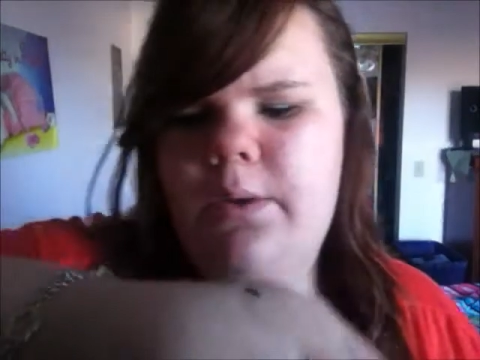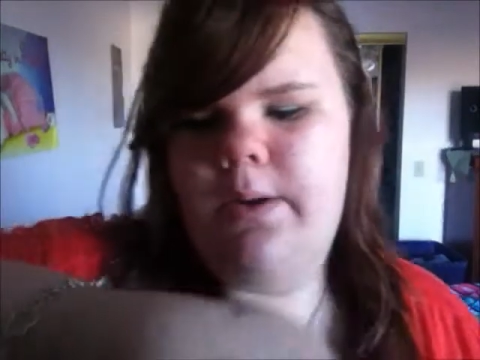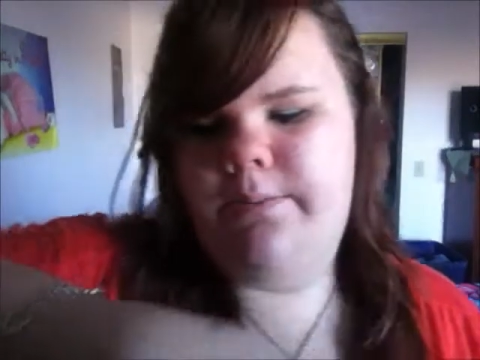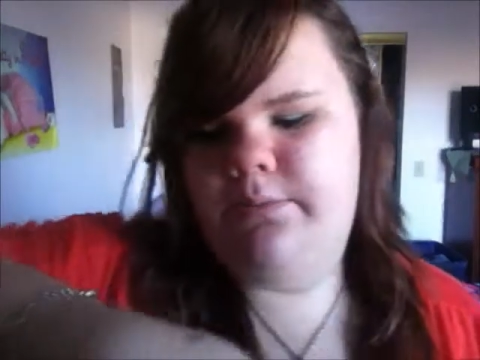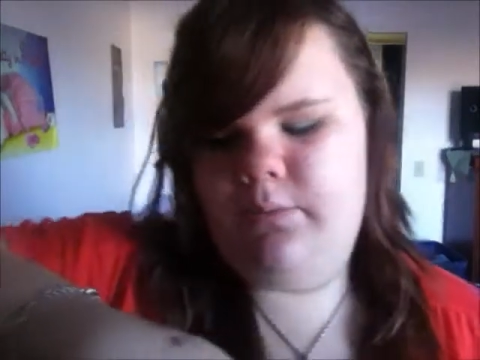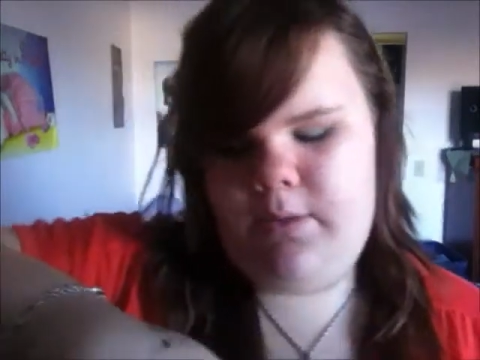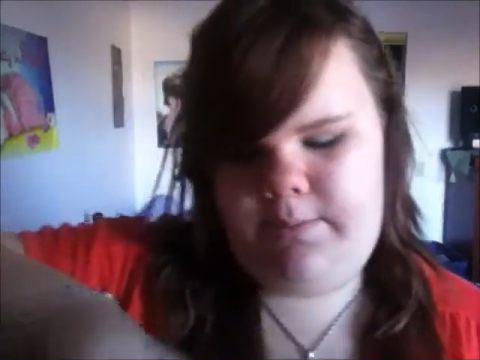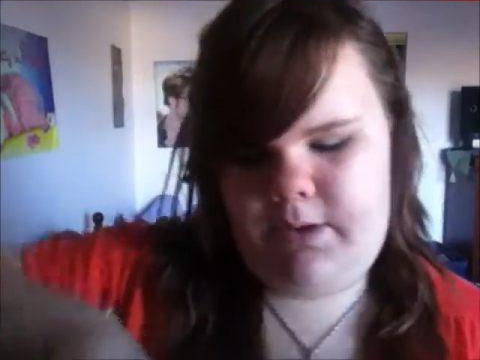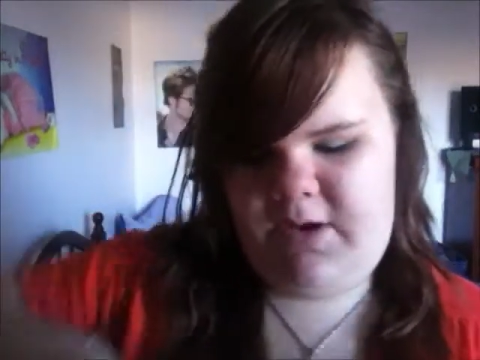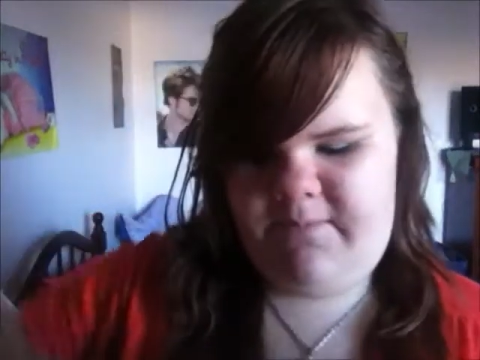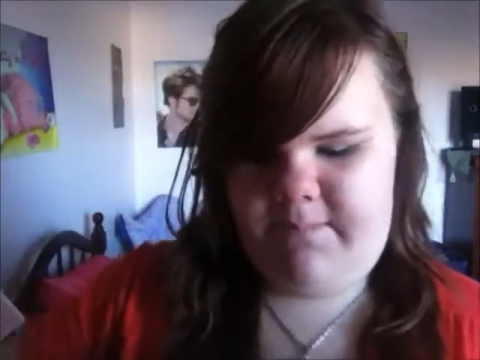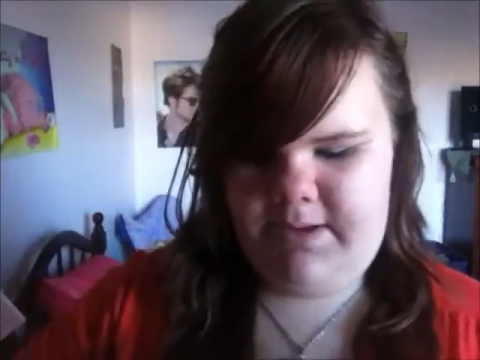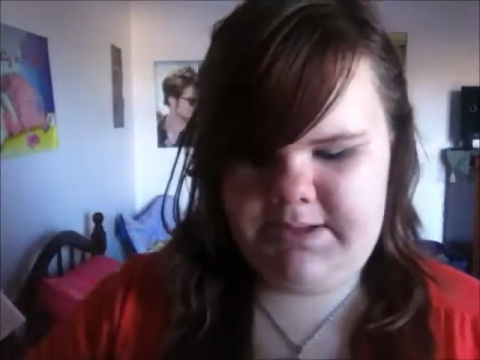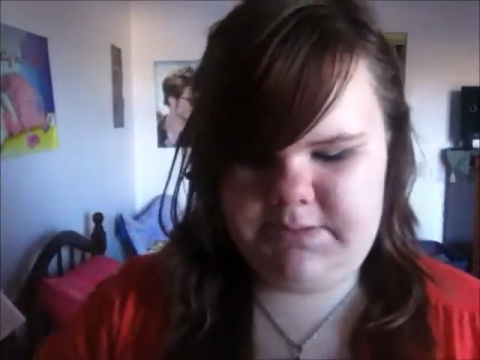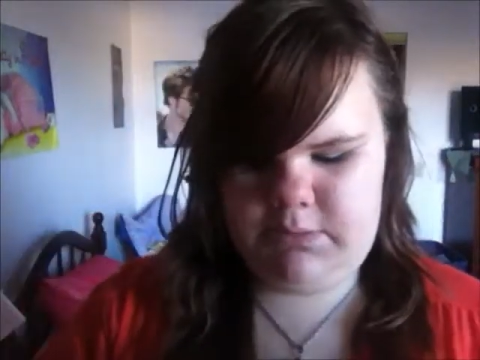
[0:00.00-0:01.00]
of rubbed
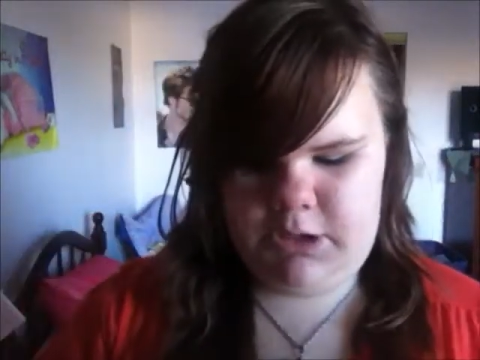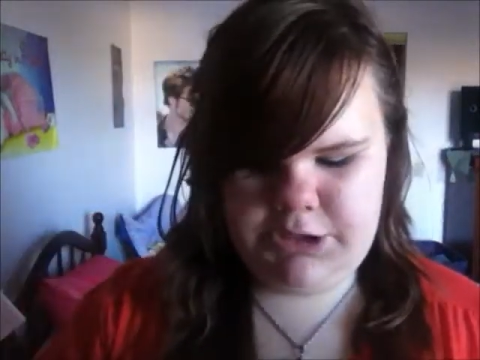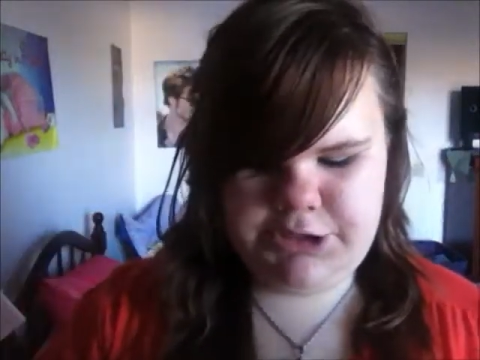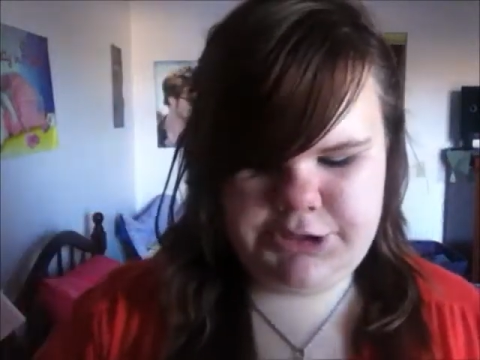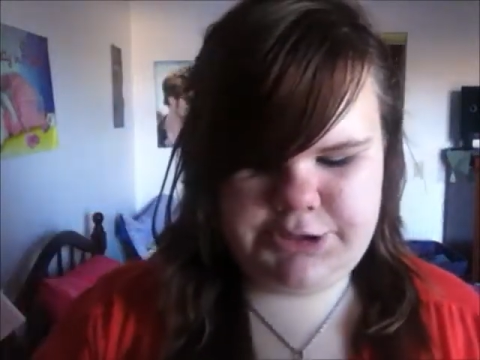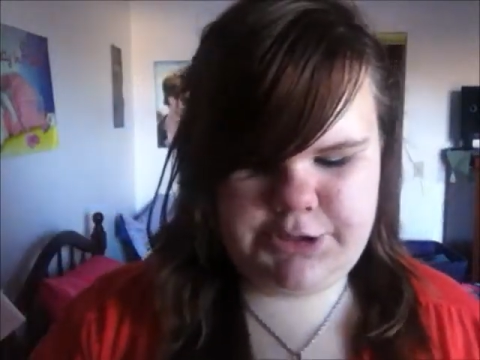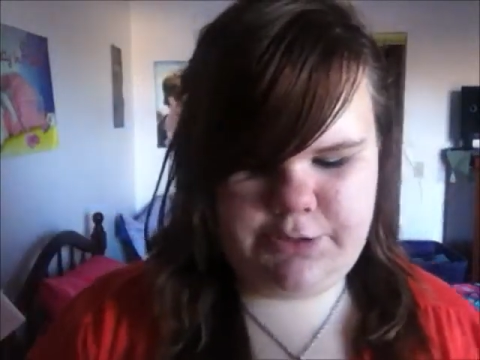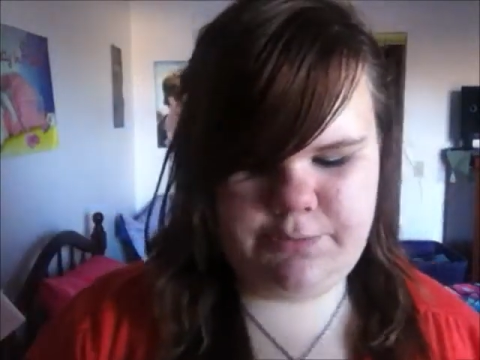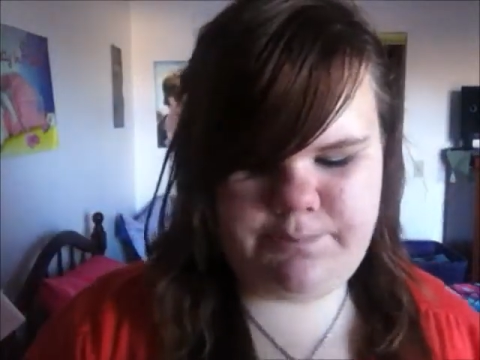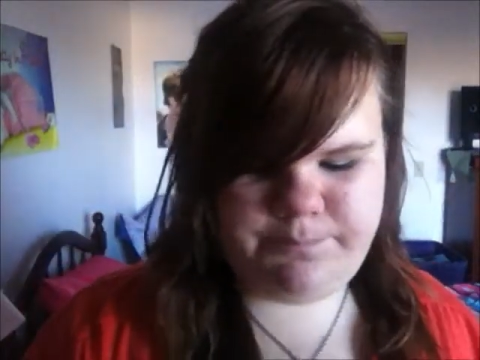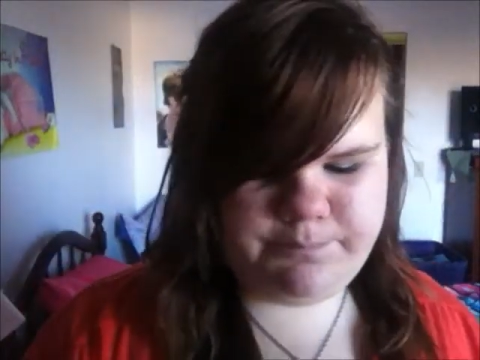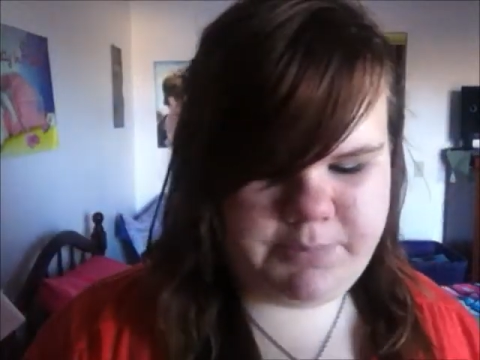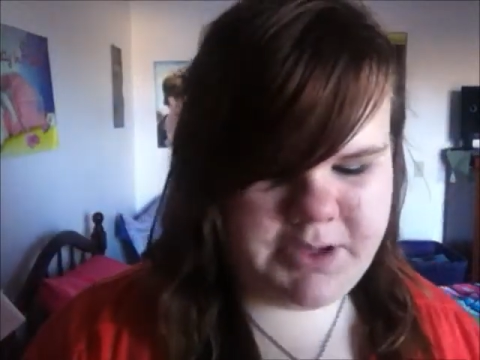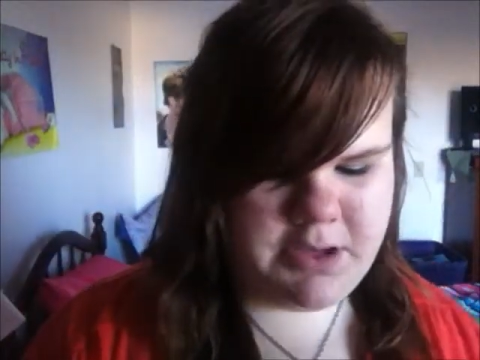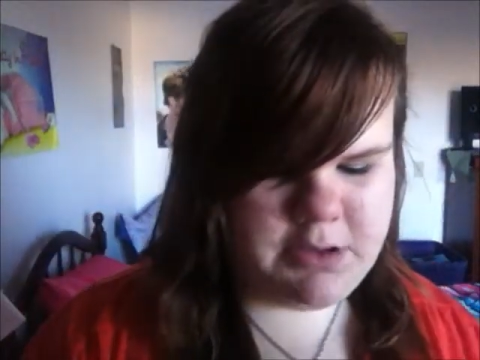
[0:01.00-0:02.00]
off my swatches though, but